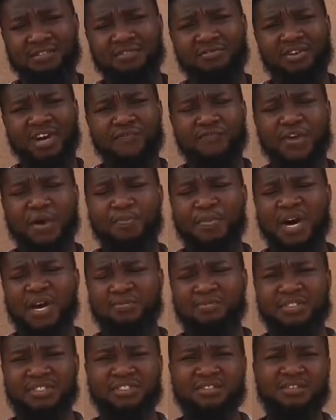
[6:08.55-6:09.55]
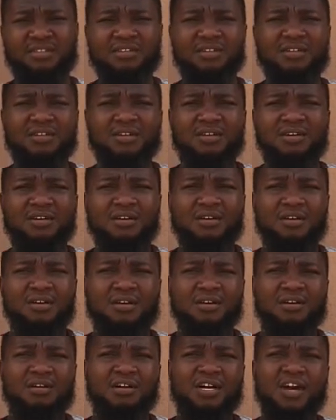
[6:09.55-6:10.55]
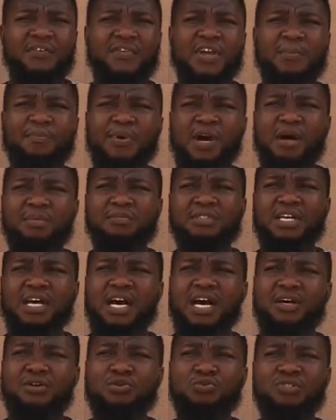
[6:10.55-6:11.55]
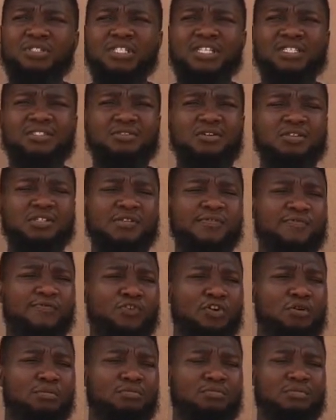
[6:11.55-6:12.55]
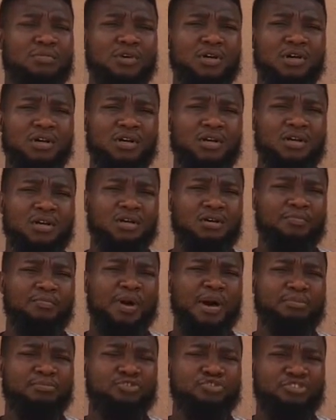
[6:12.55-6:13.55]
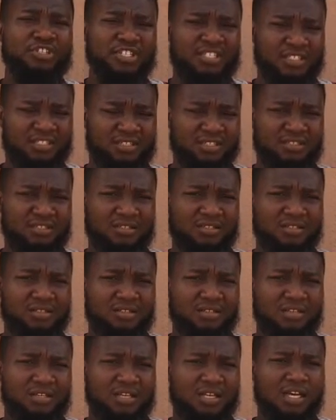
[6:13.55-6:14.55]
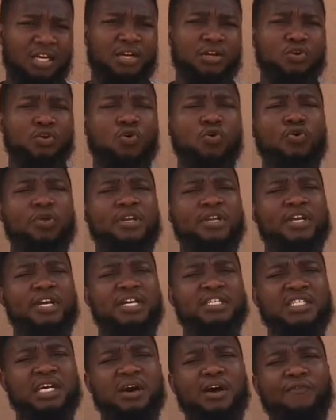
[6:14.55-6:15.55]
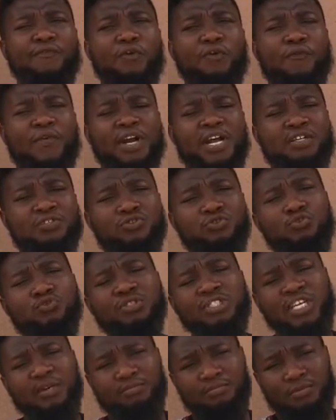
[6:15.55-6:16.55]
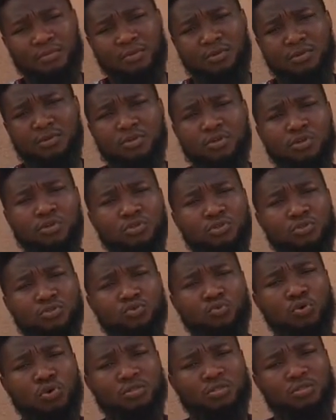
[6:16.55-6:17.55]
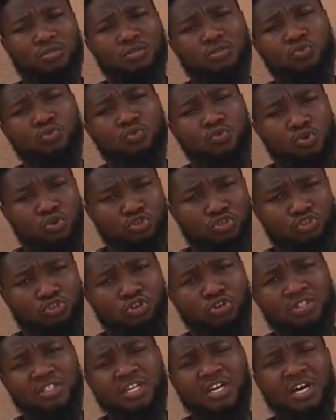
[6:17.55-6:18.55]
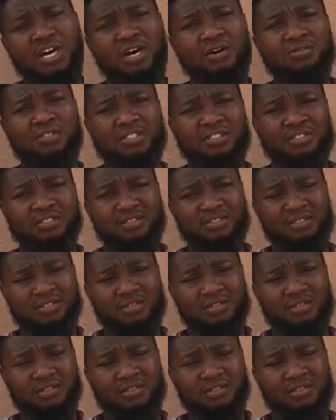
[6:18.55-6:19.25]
Raffia palms. Raffia palms are those things gotten from palm tree. In the olden days, our forefathers used them to construct their houses.